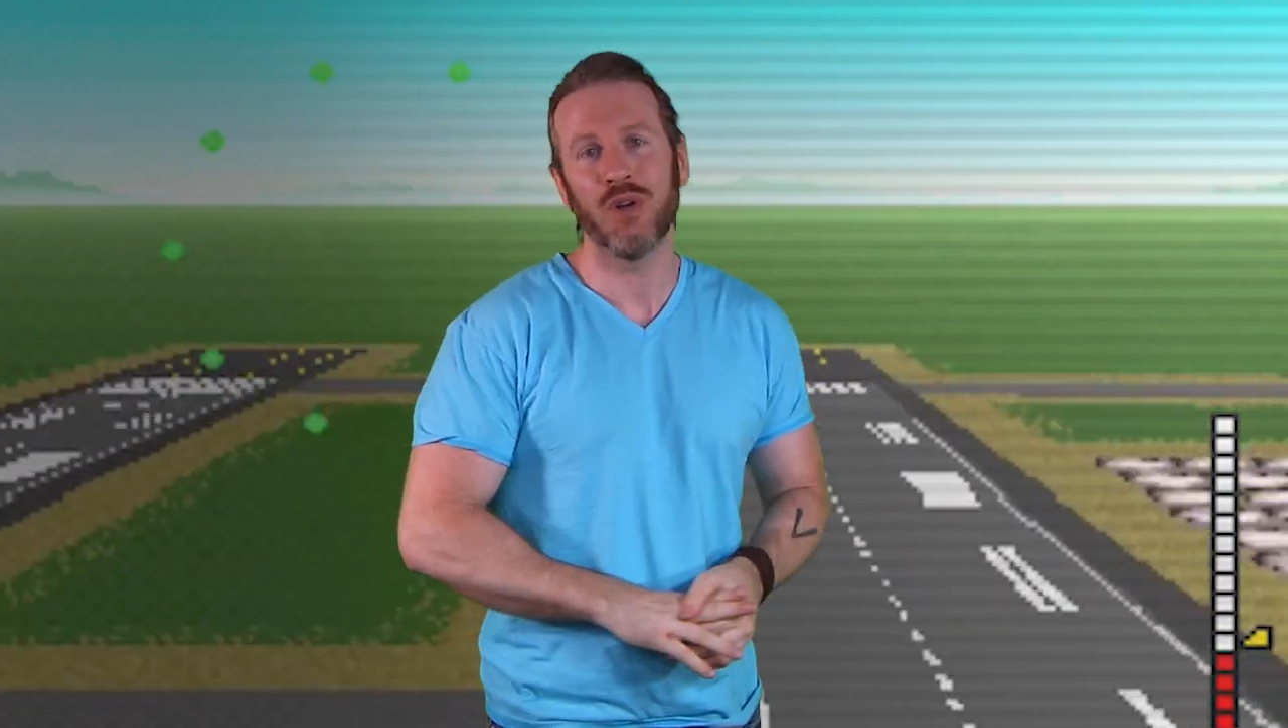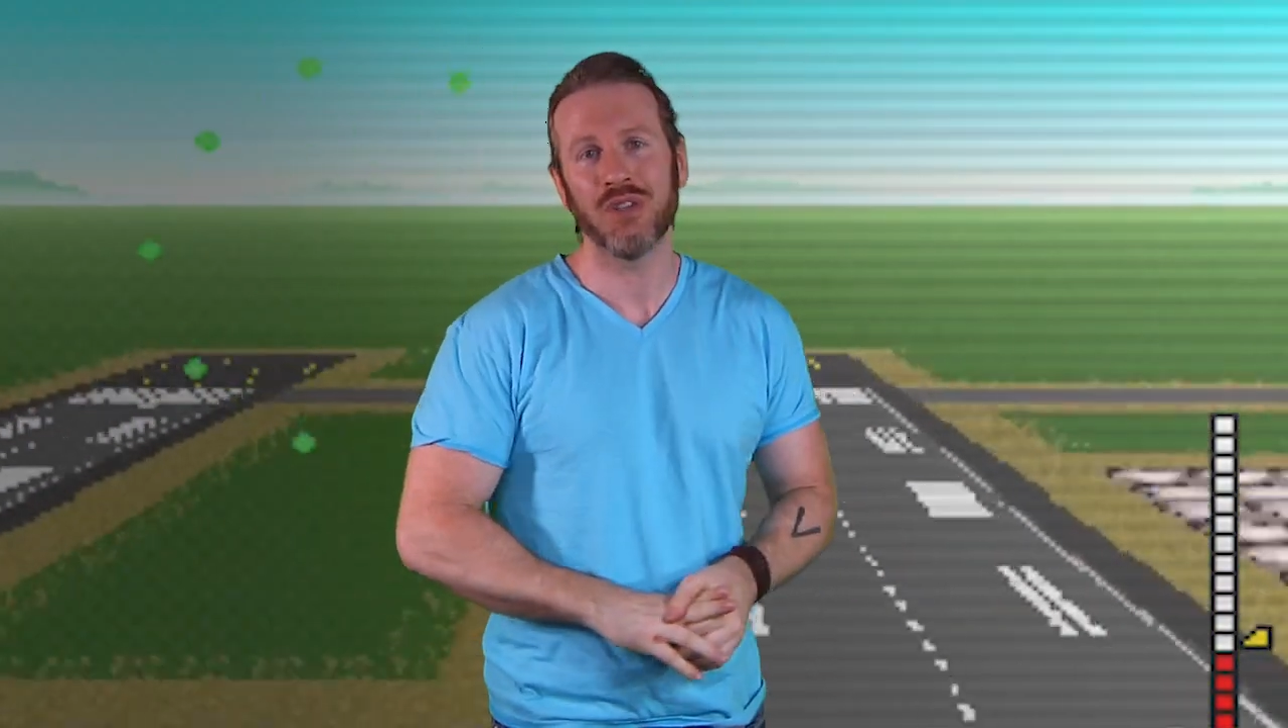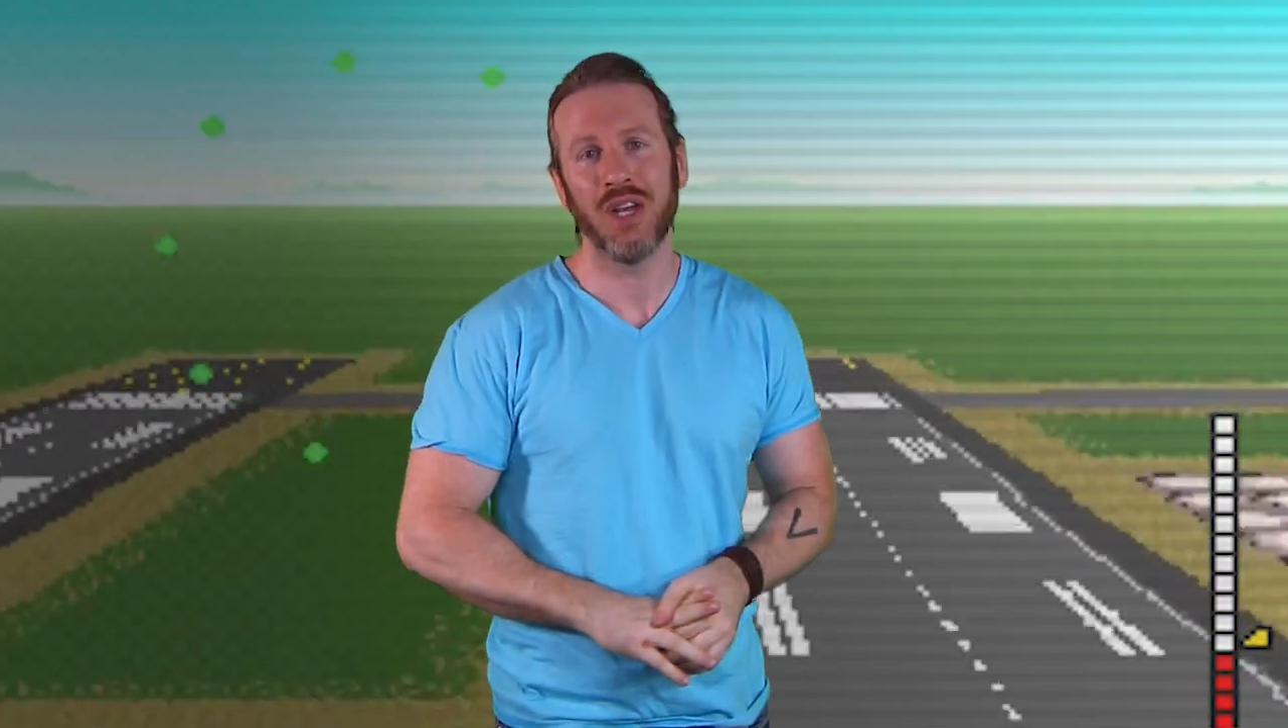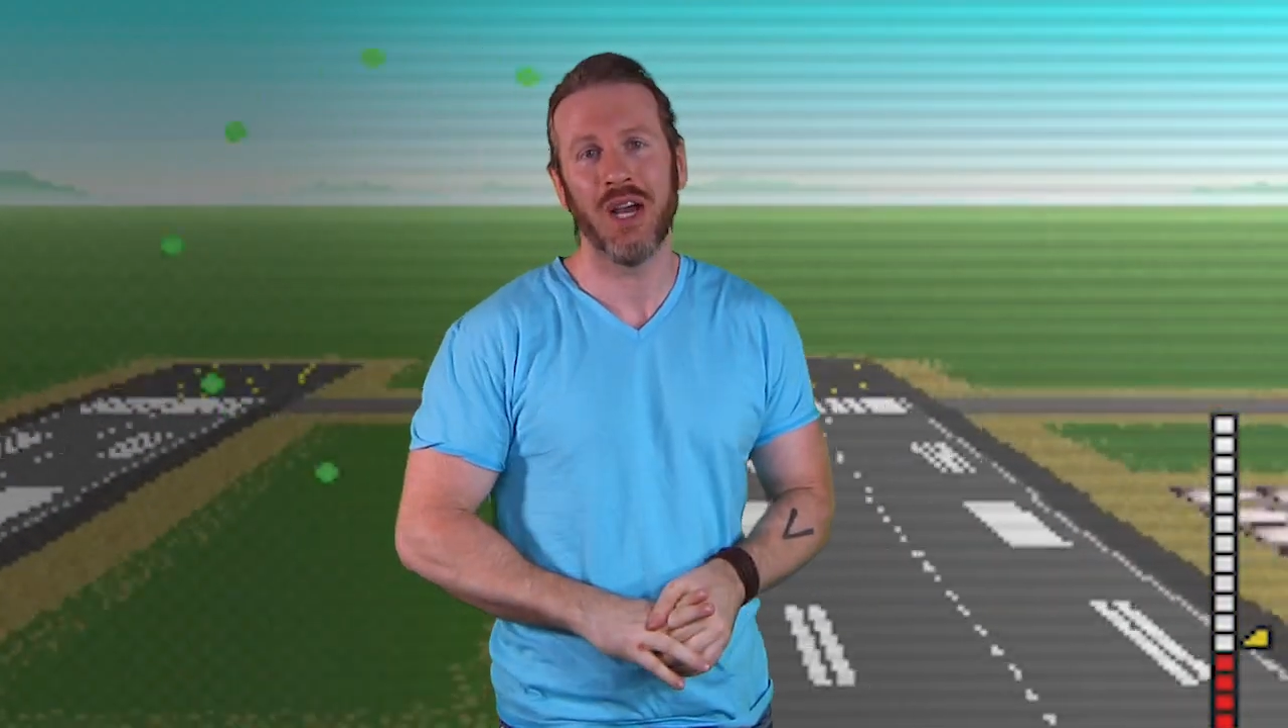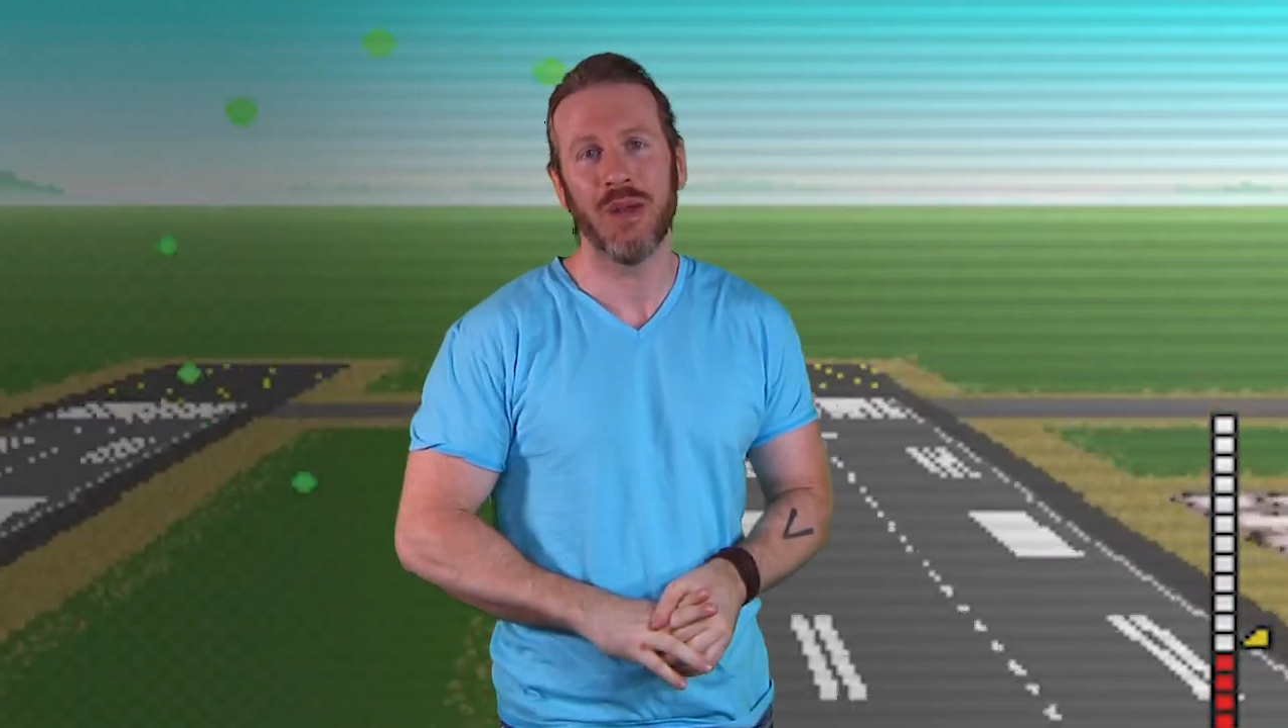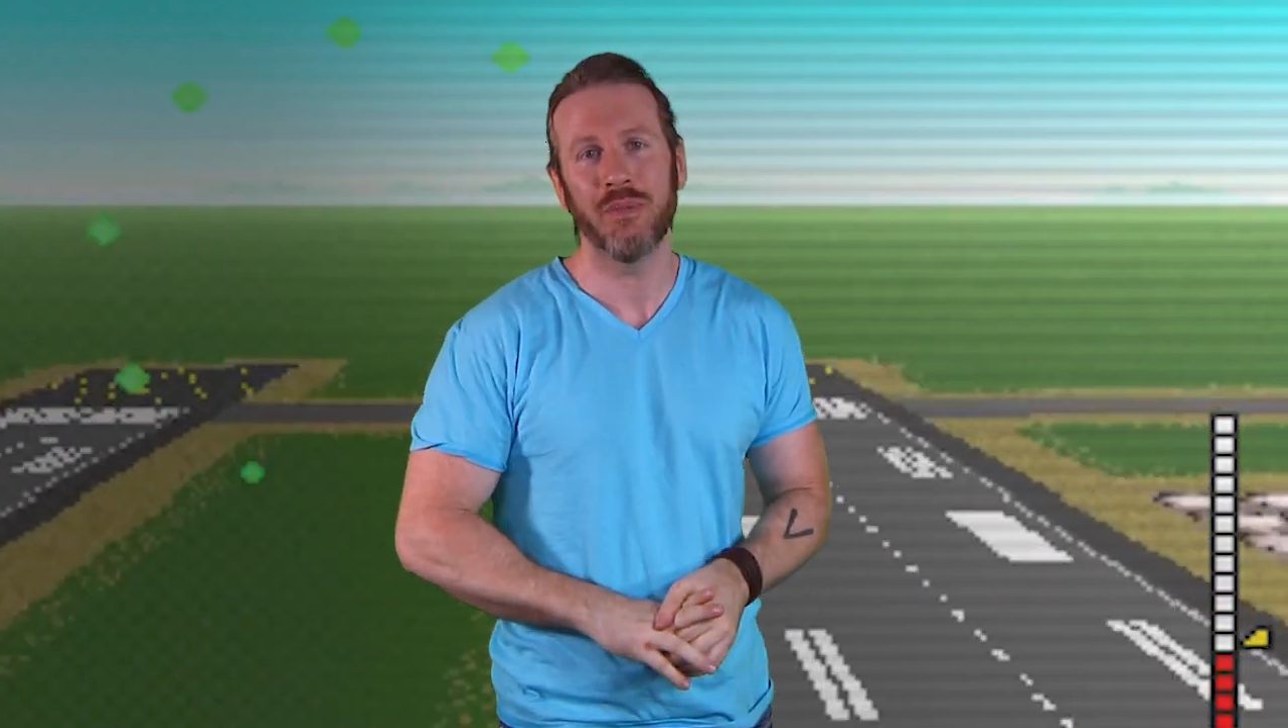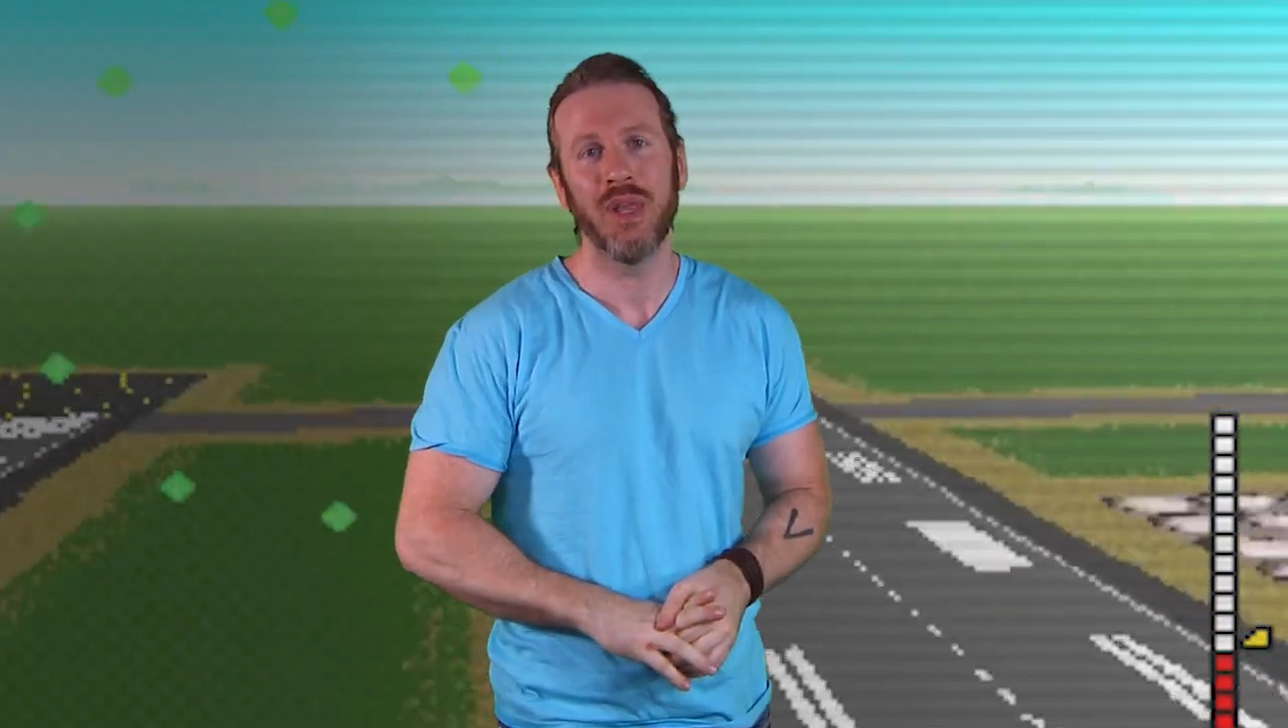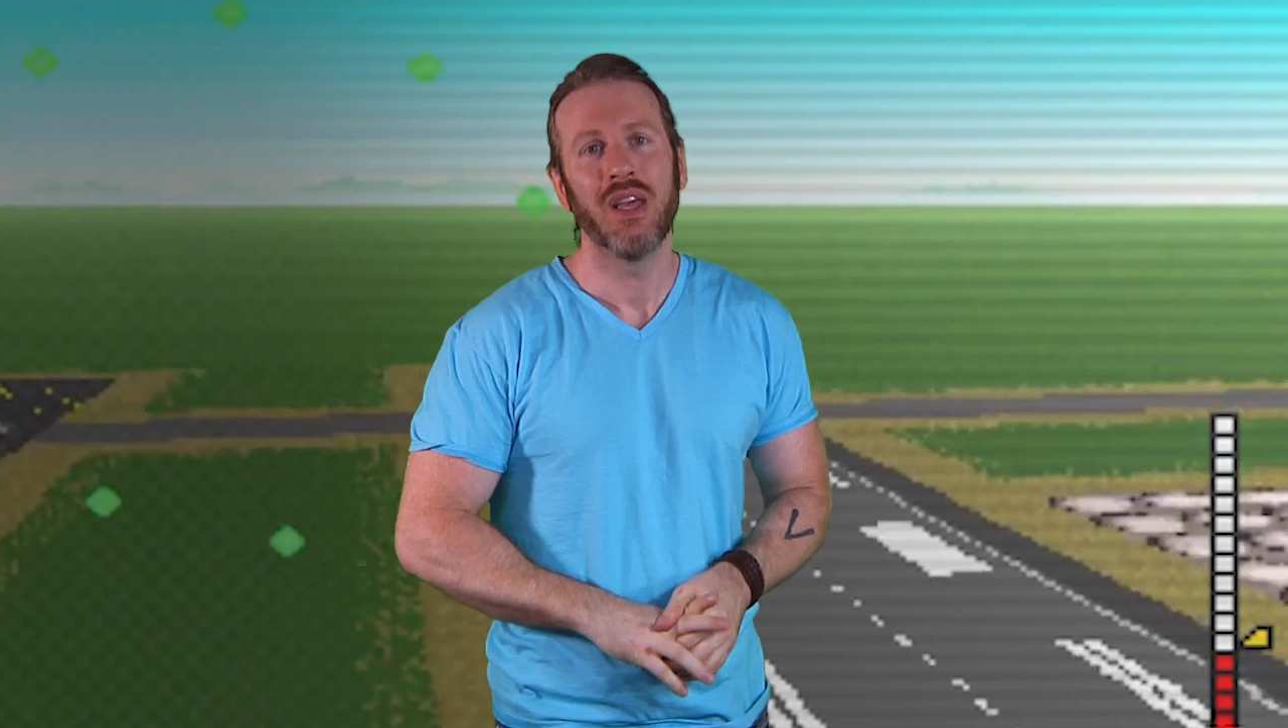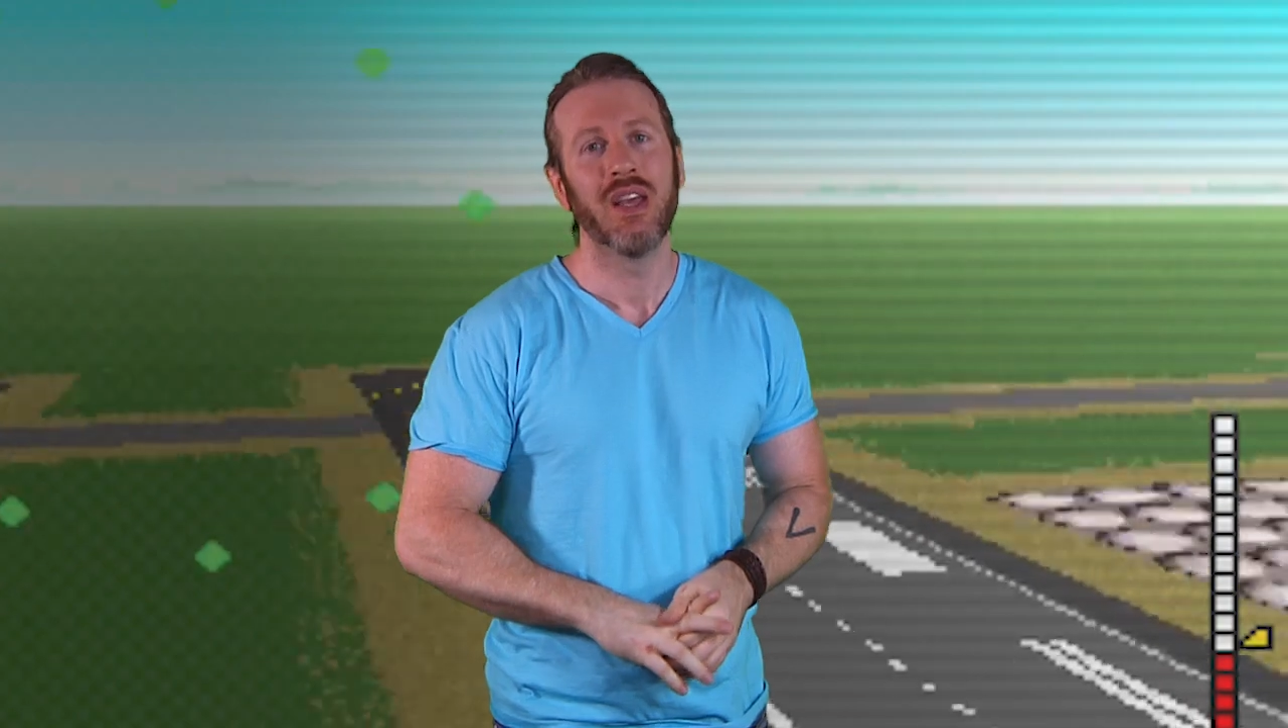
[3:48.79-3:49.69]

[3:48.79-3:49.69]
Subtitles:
all time,